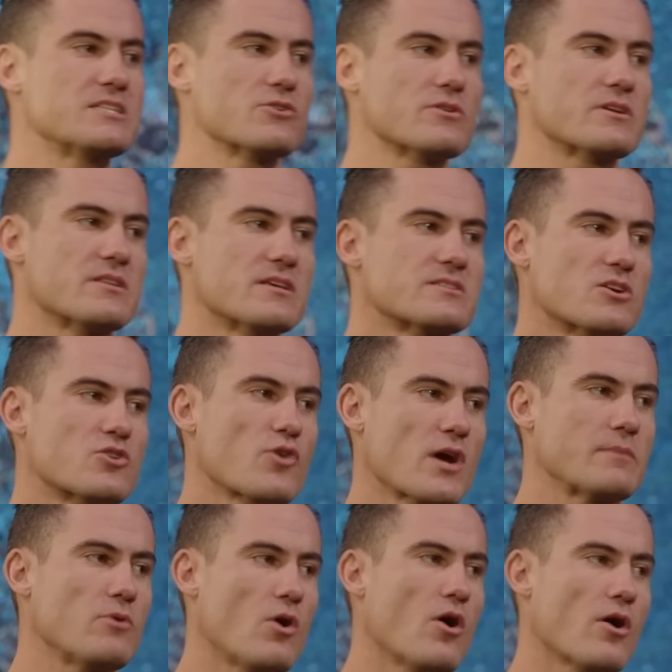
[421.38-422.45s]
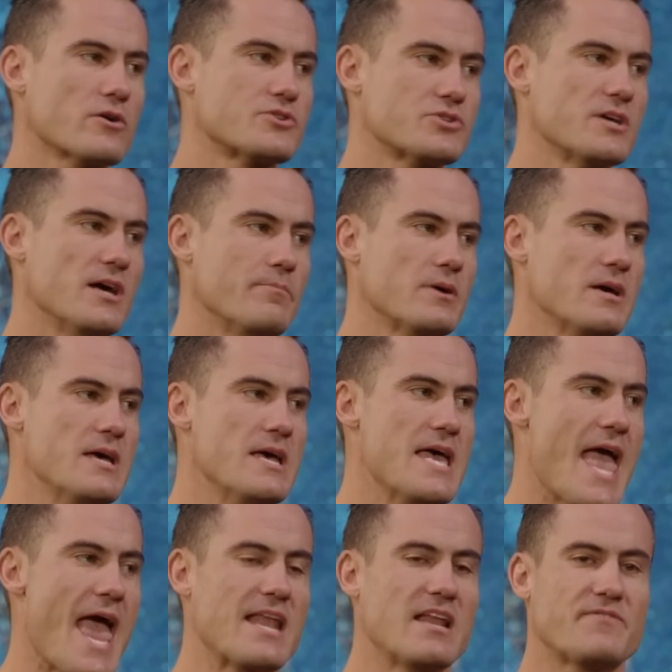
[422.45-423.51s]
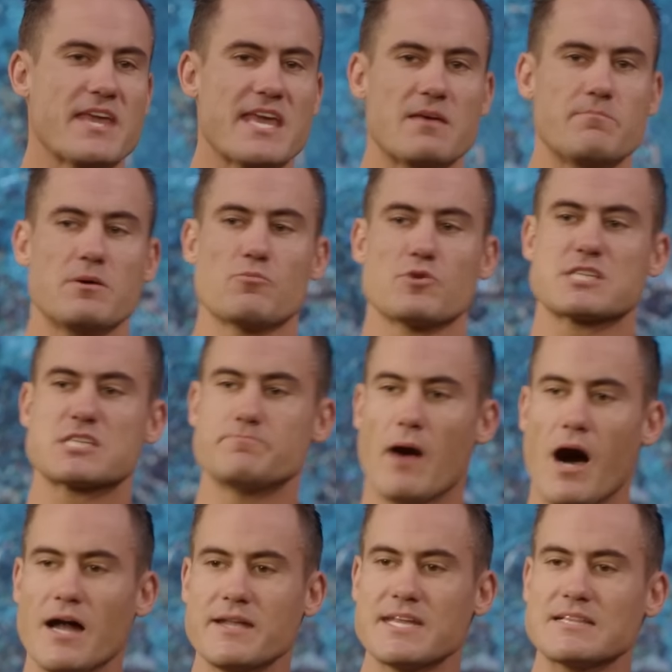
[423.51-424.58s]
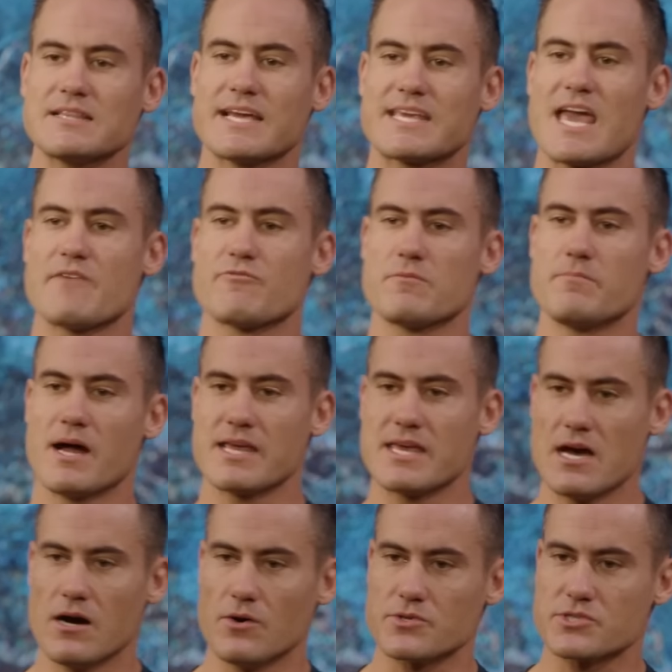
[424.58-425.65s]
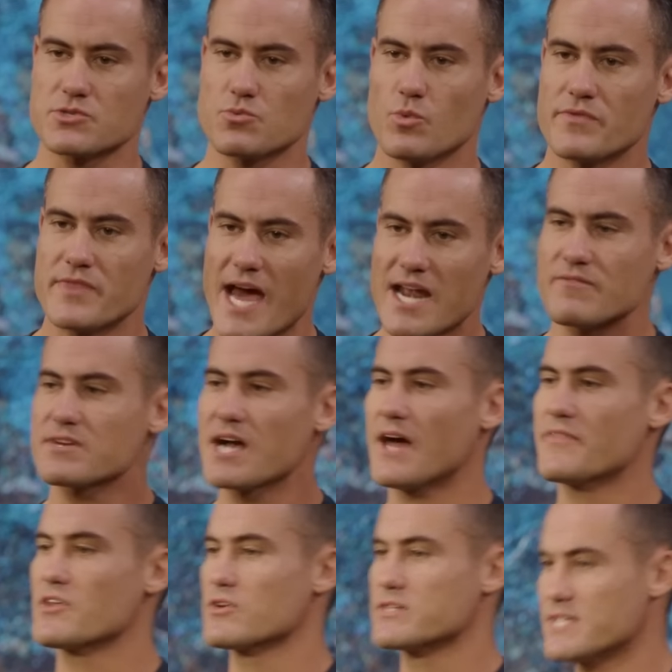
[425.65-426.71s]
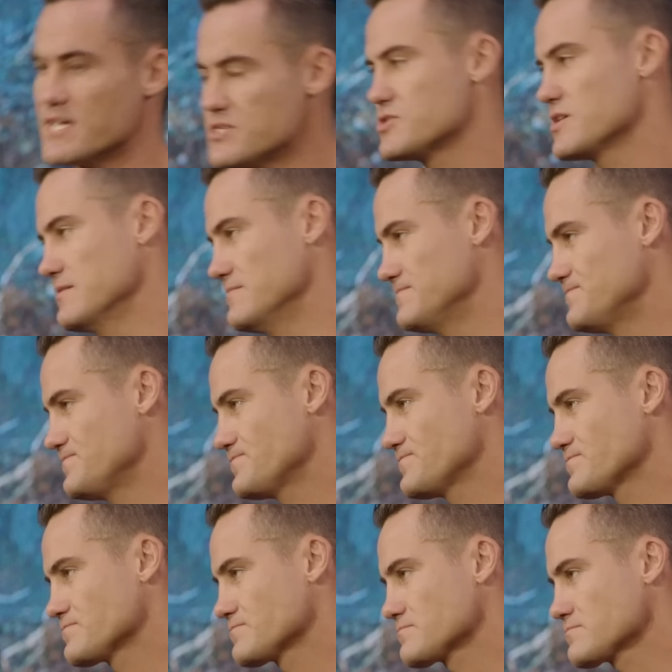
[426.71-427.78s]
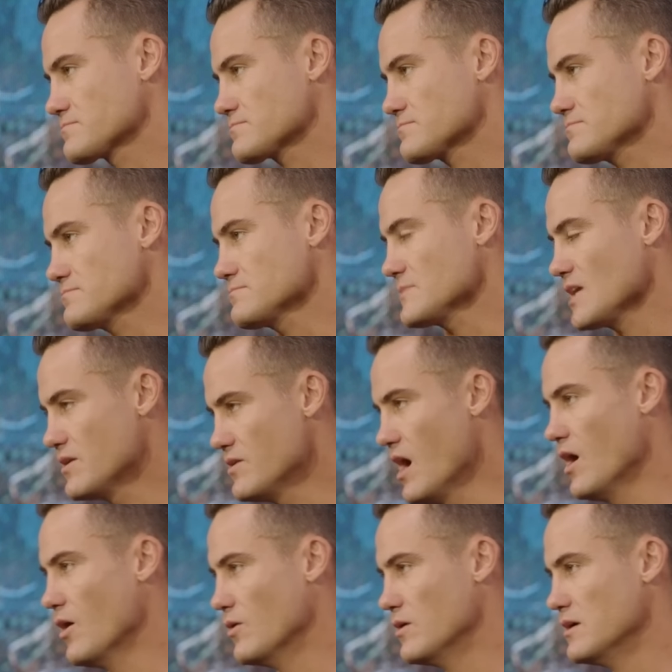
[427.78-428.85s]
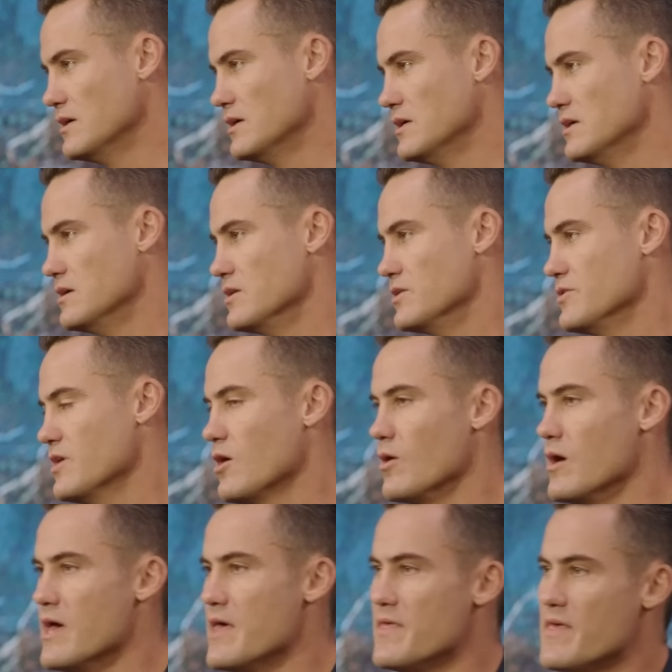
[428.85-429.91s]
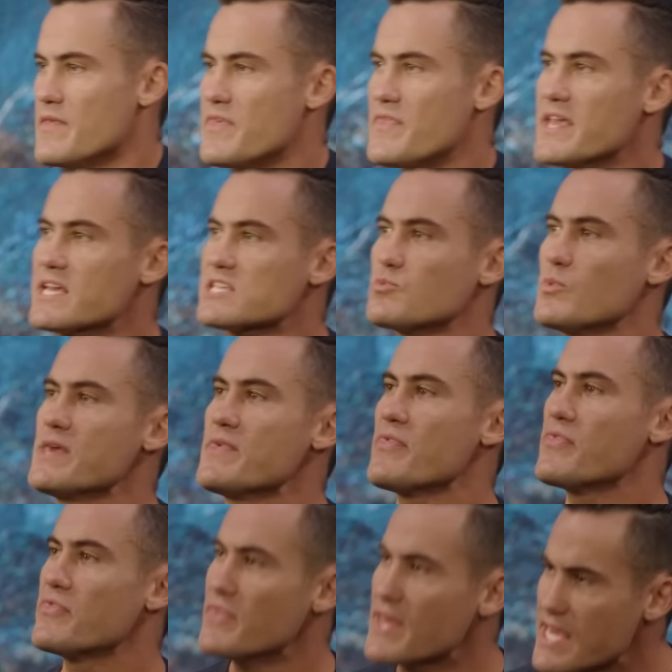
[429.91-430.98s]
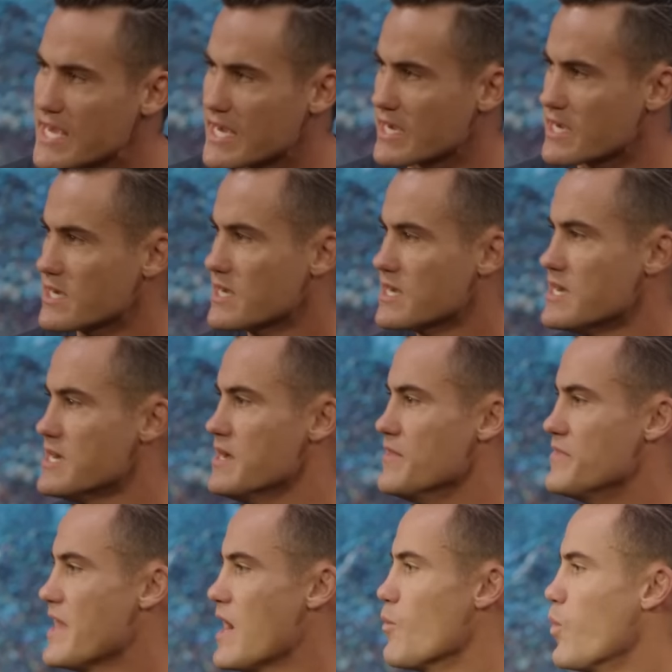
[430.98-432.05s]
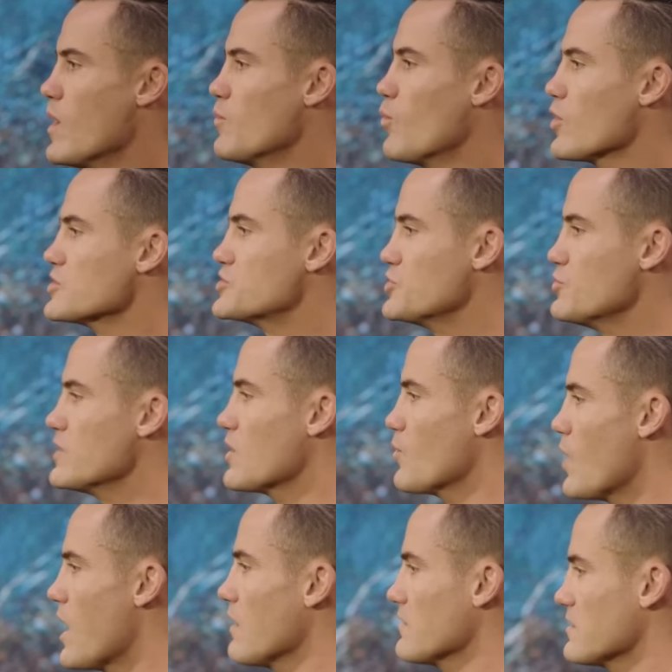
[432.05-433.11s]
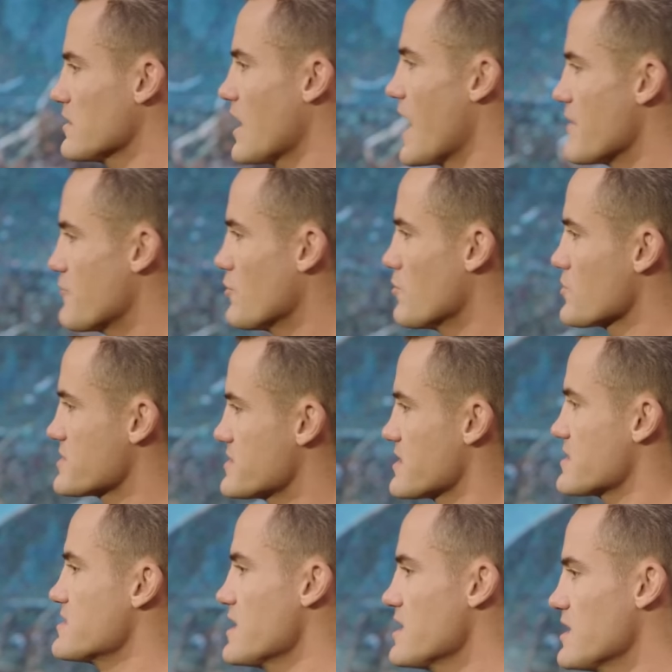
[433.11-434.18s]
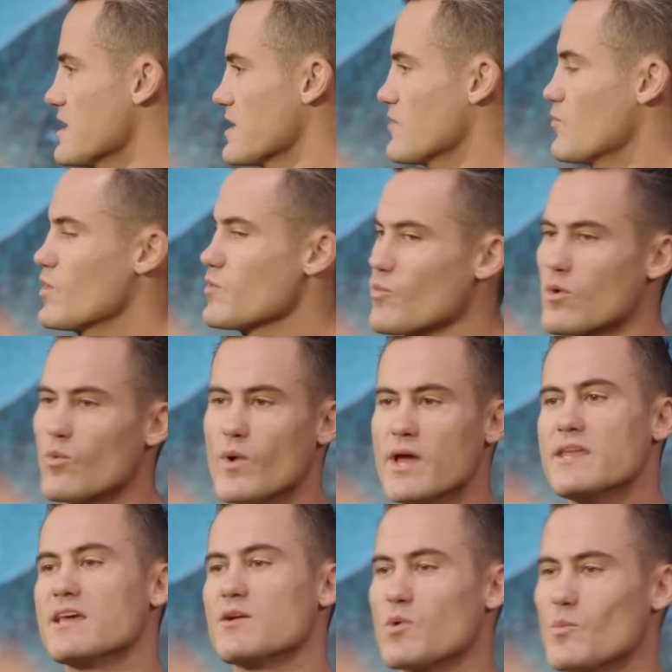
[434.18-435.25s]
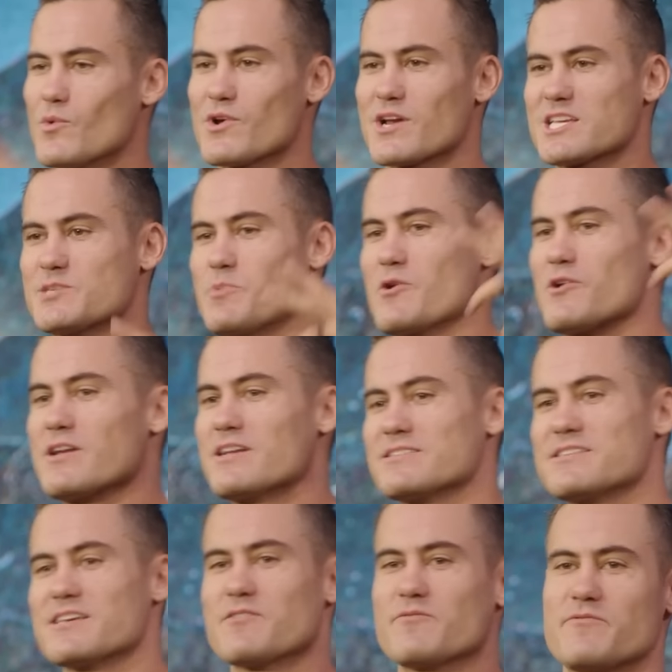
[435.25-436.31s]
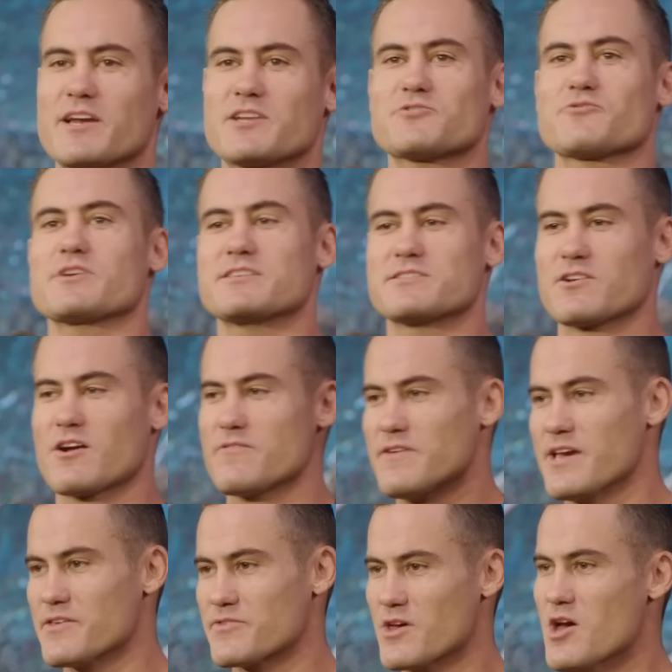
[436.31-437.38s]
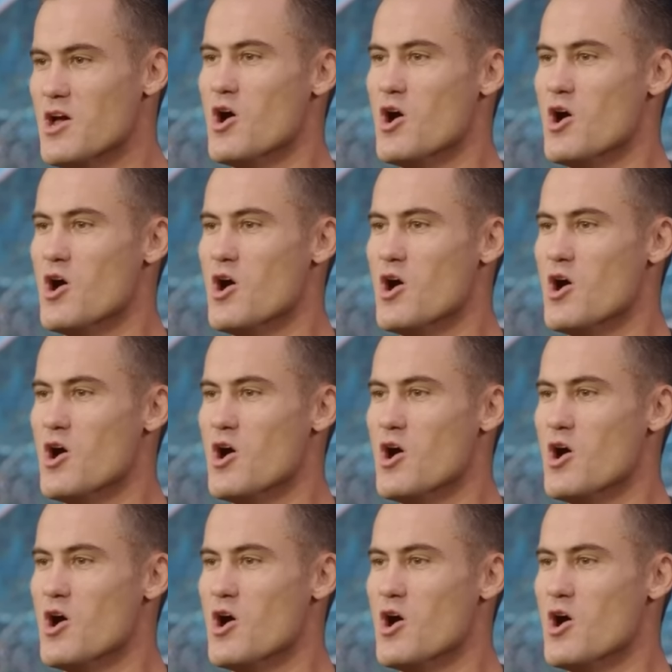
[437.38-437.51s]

during this incredible hardship. And if they had been responding like everybody else, would that have got their attention? No. No, the thing is, we think that when we're doing well in life, when we're succeeding, when we're winning, when we're experiencing victories in our faith,